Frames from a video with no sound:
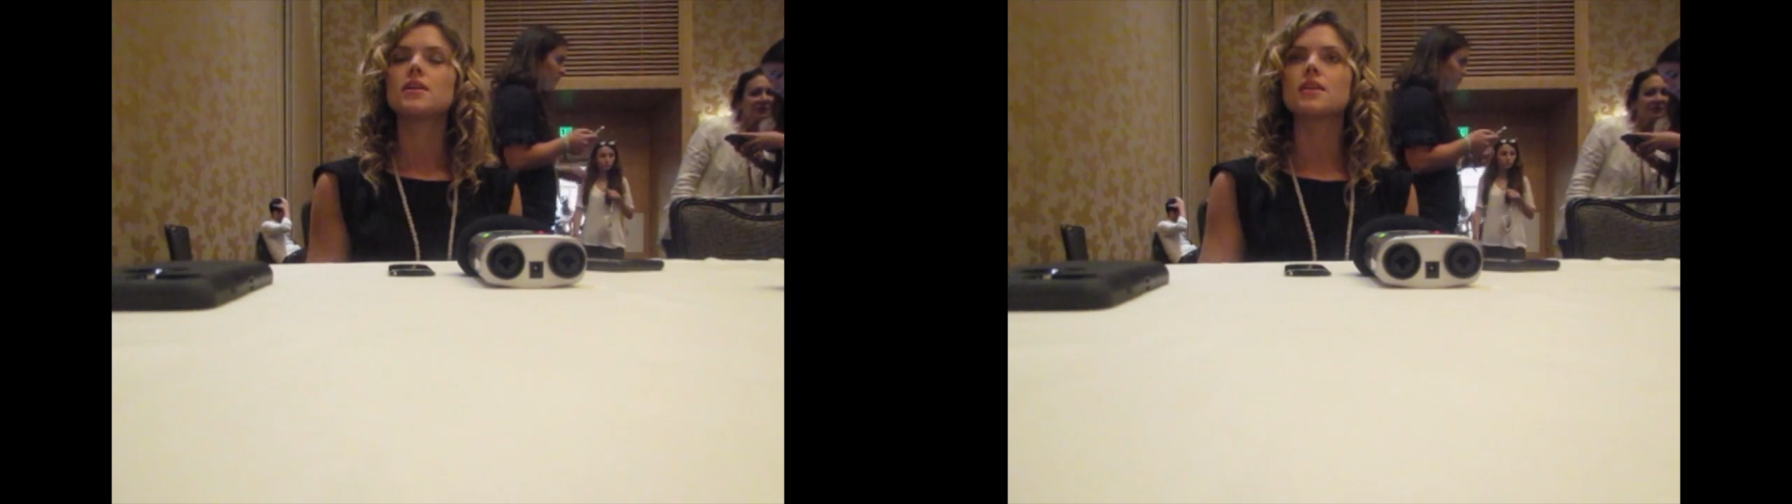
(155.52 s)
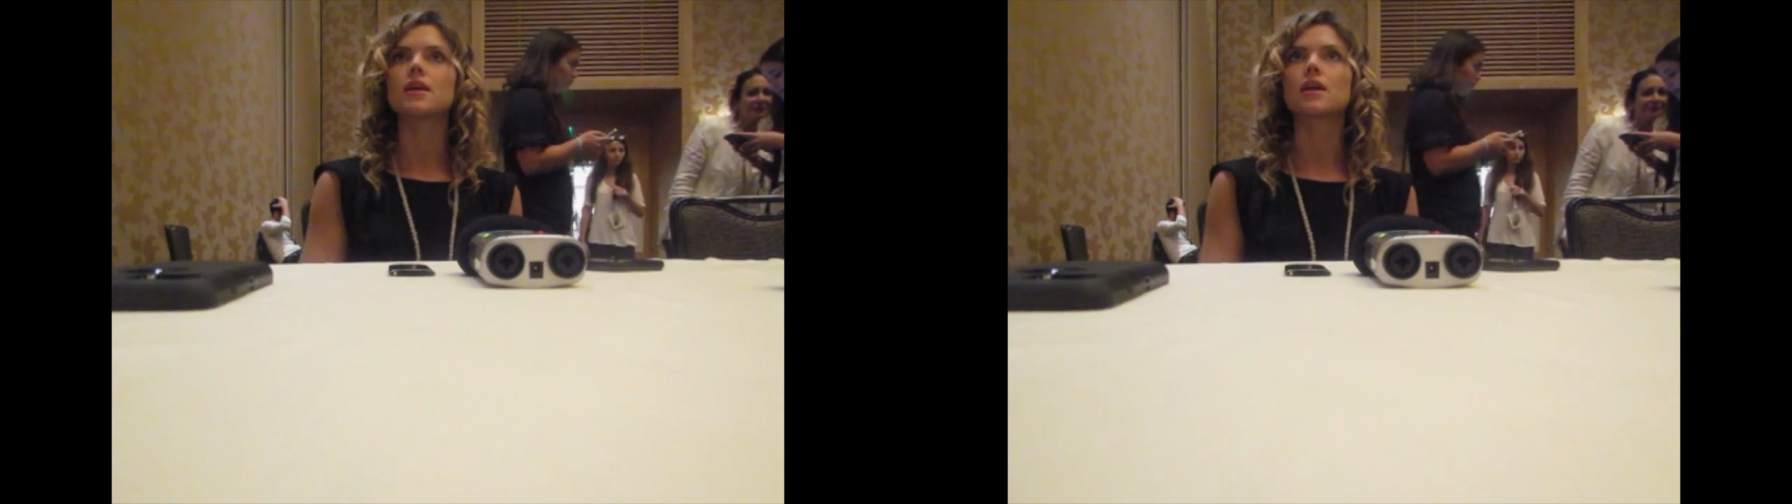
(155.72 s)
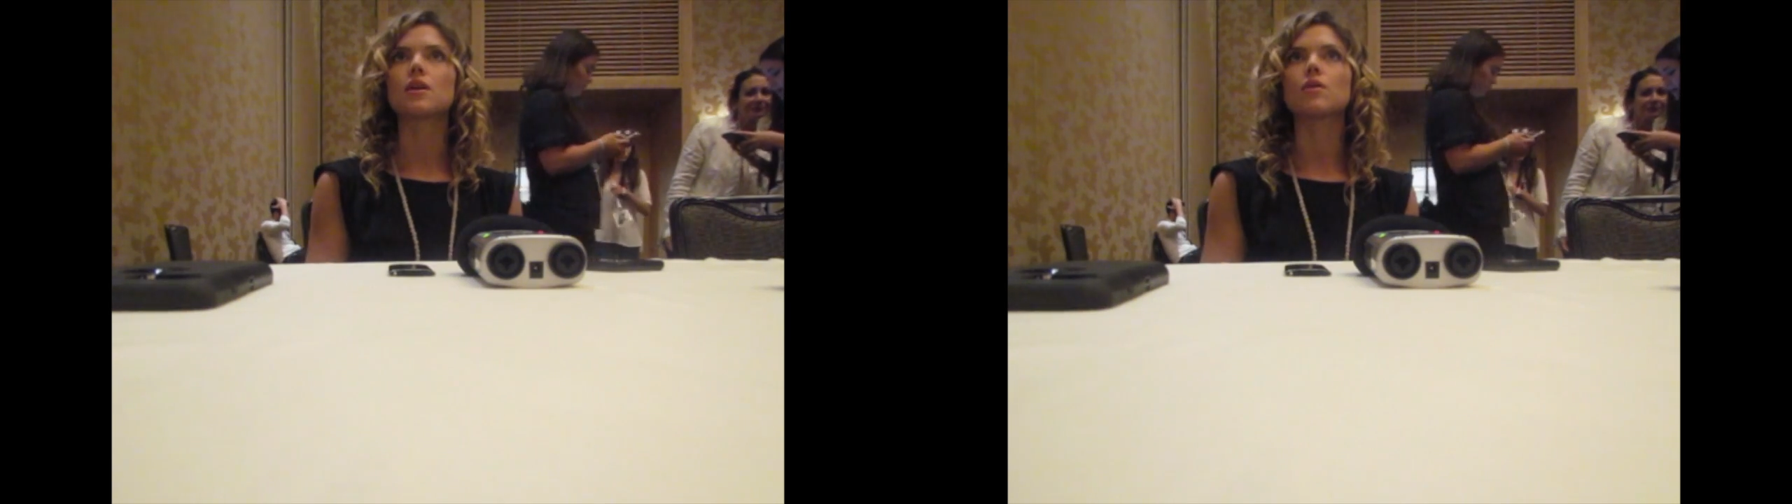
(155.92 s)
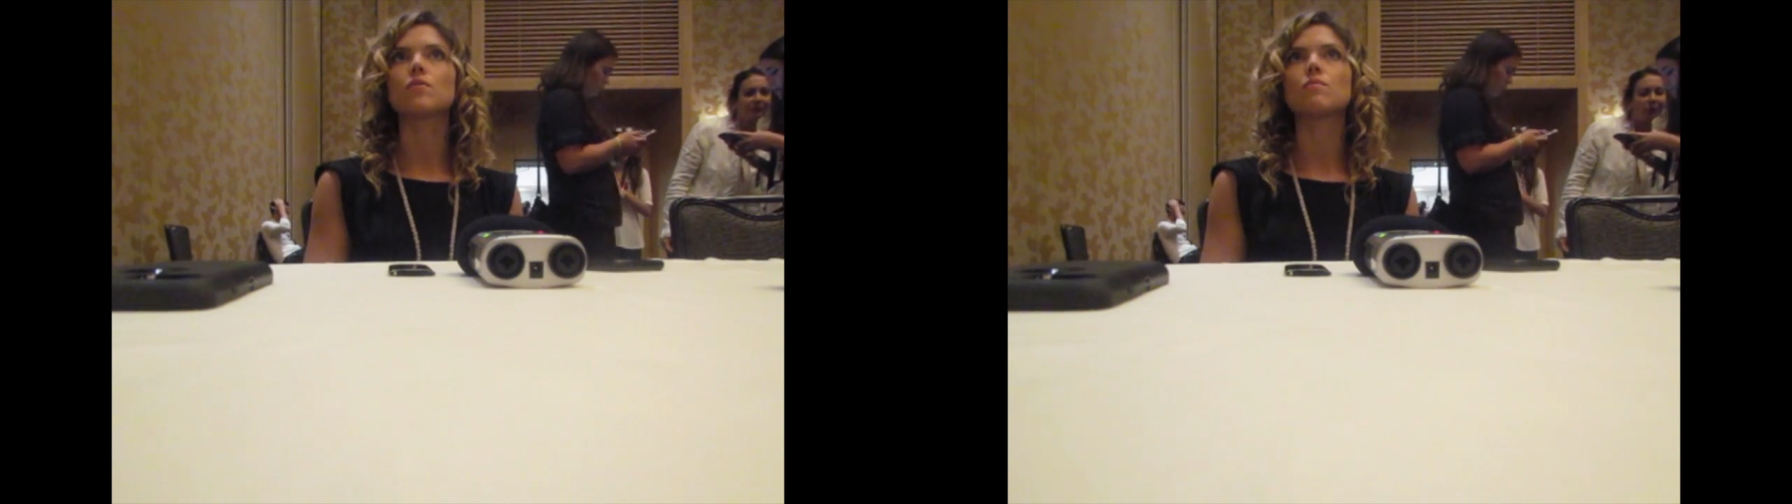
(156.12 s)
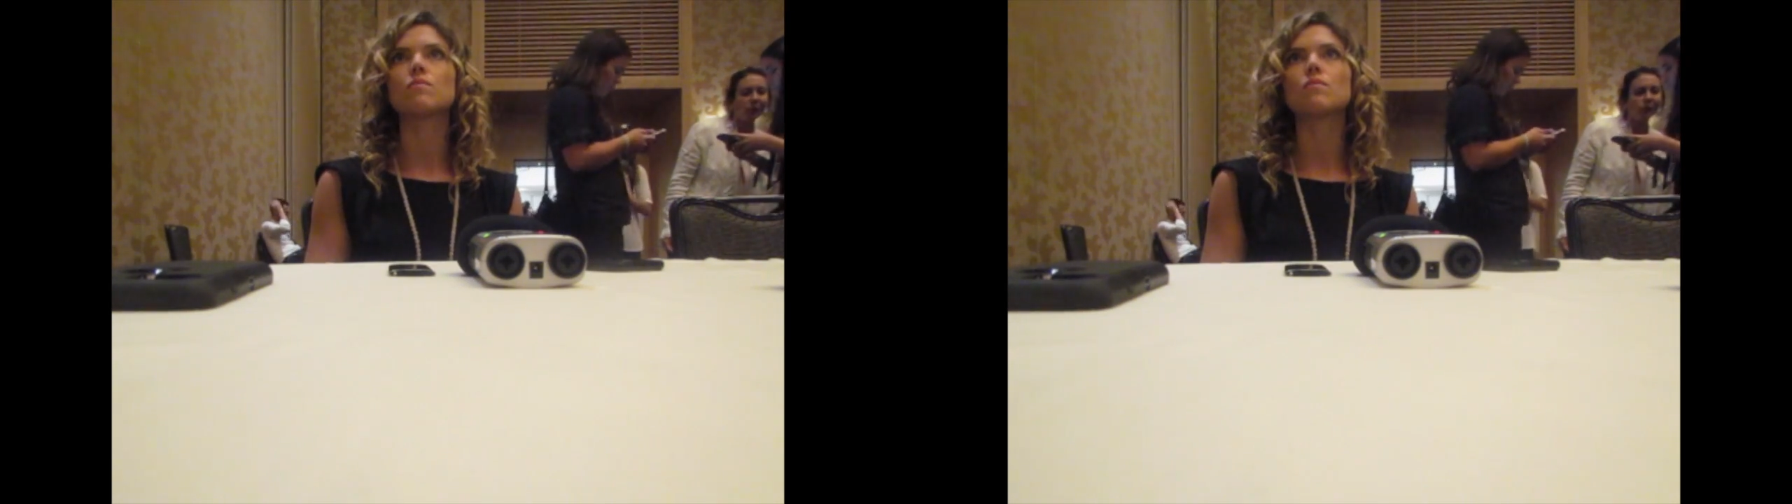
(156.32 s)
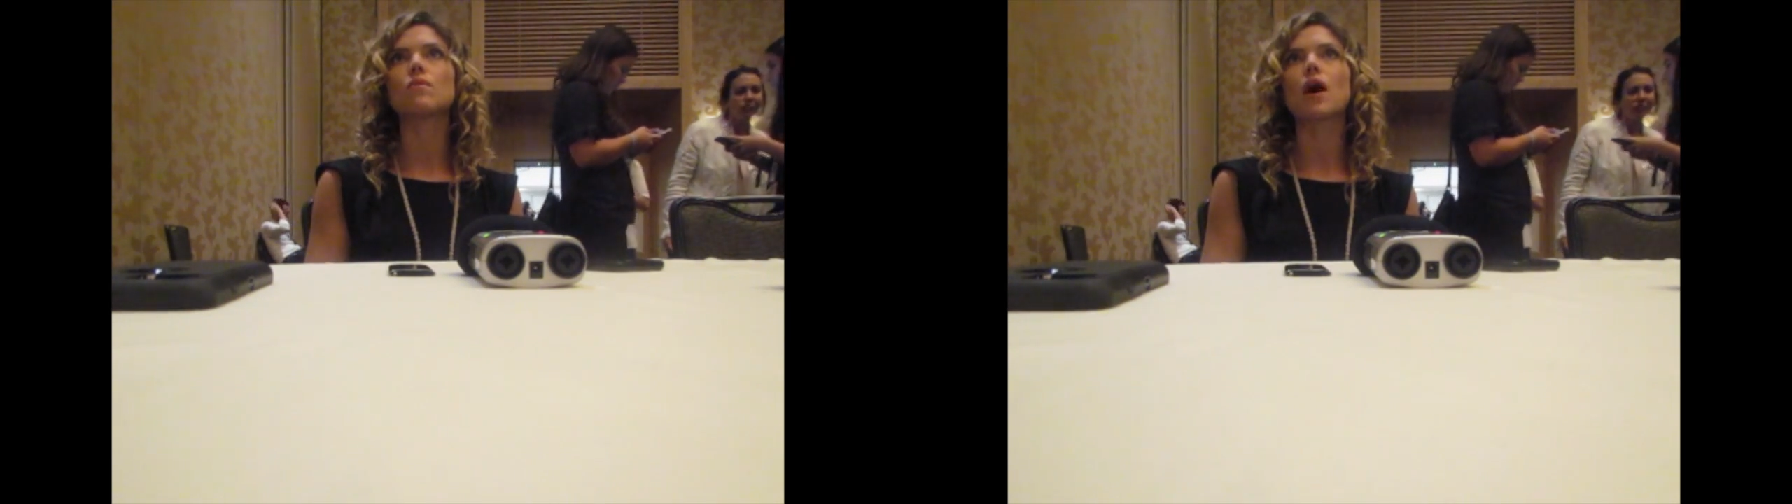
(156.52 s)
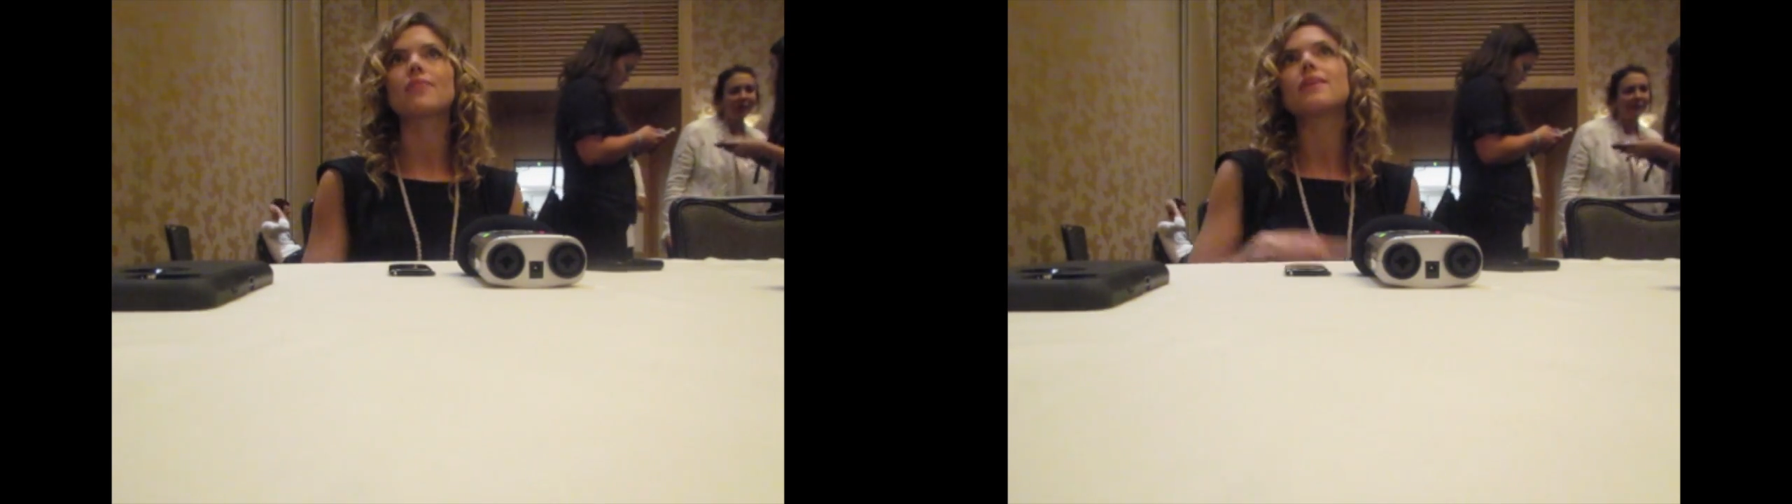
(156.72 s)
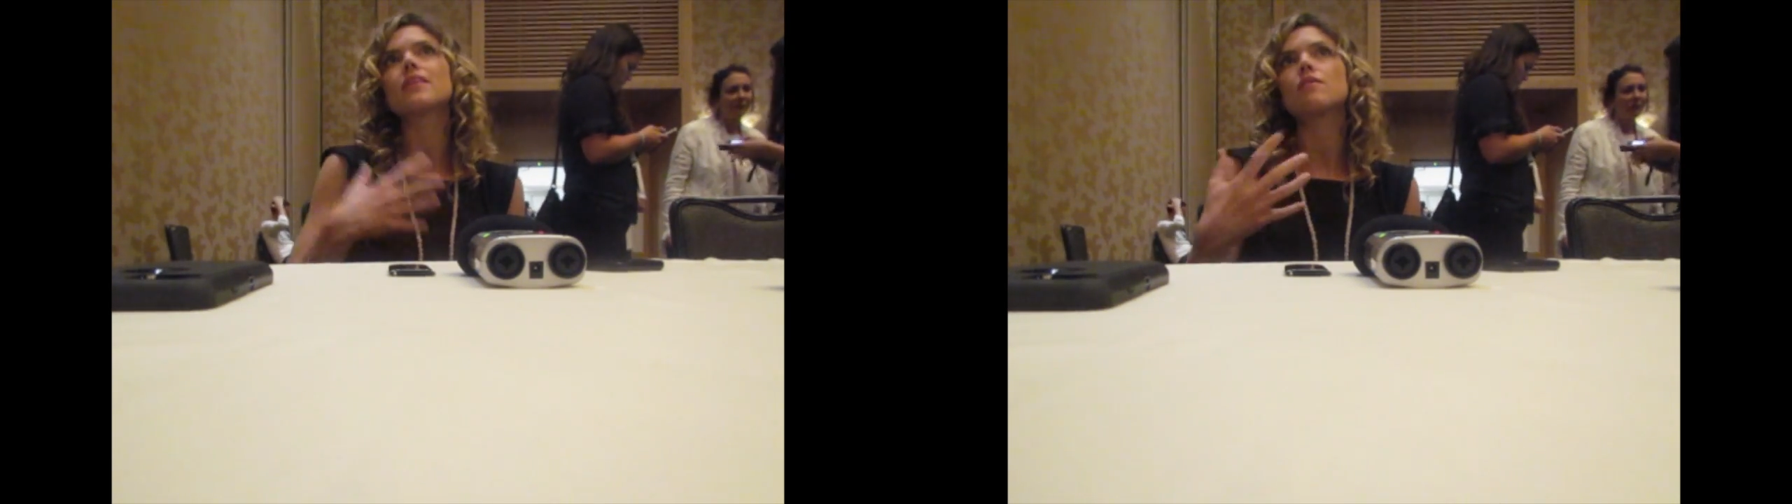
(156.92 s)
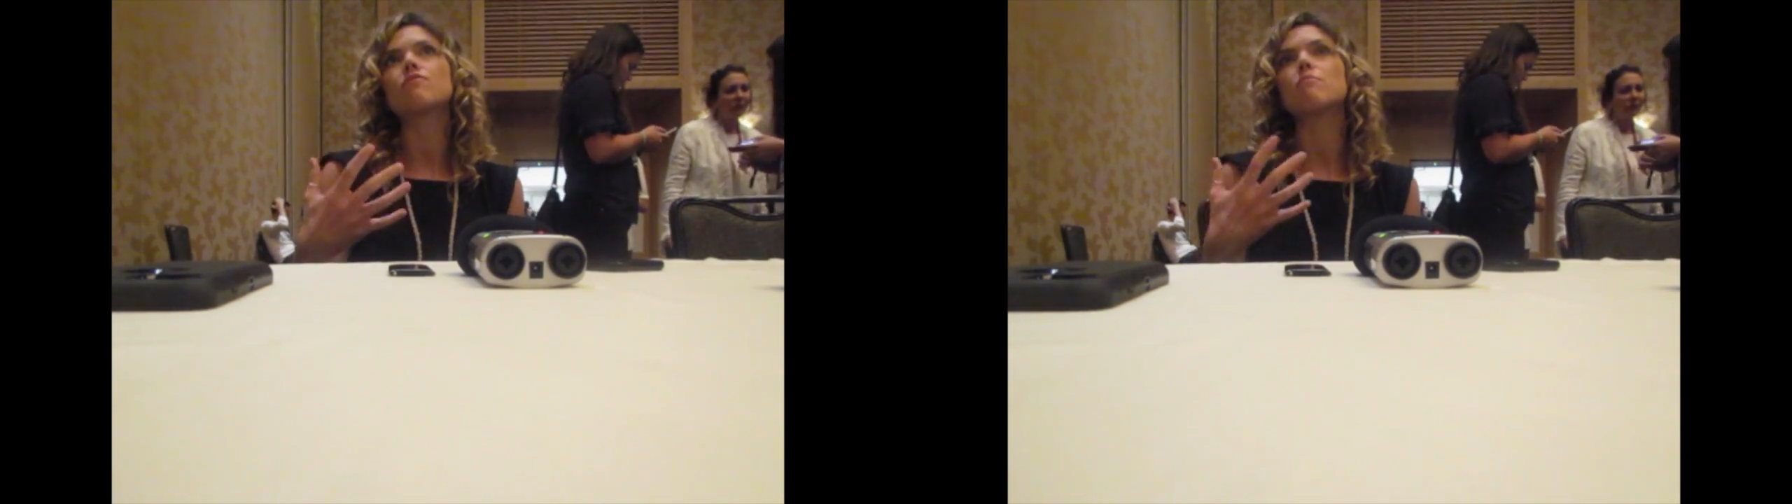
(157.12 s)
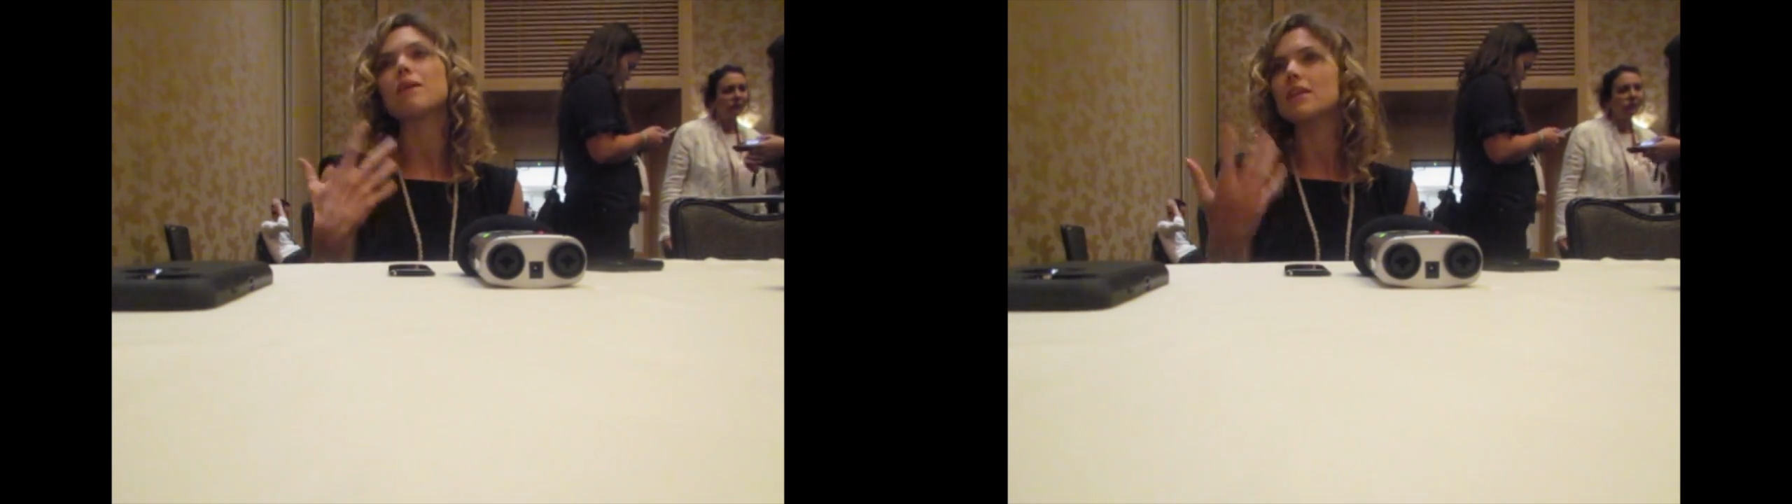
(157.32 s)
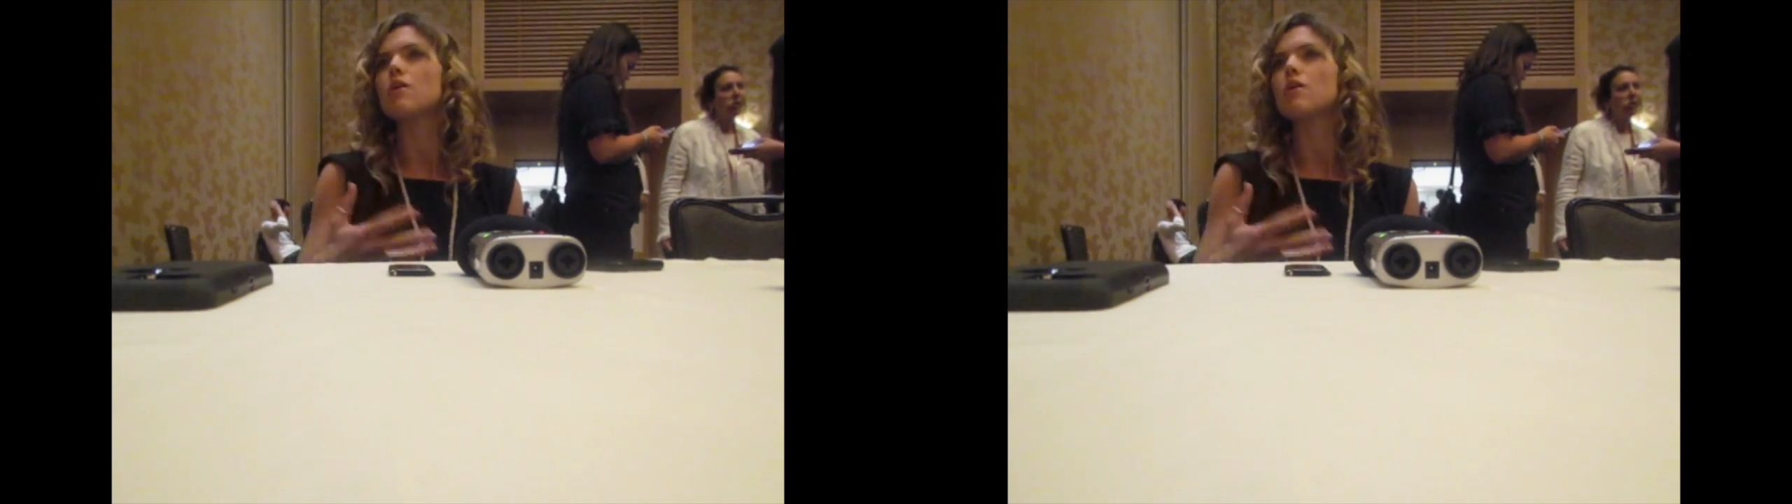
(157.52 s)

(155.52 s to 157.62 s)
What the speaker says: that are gonna, I think that for me,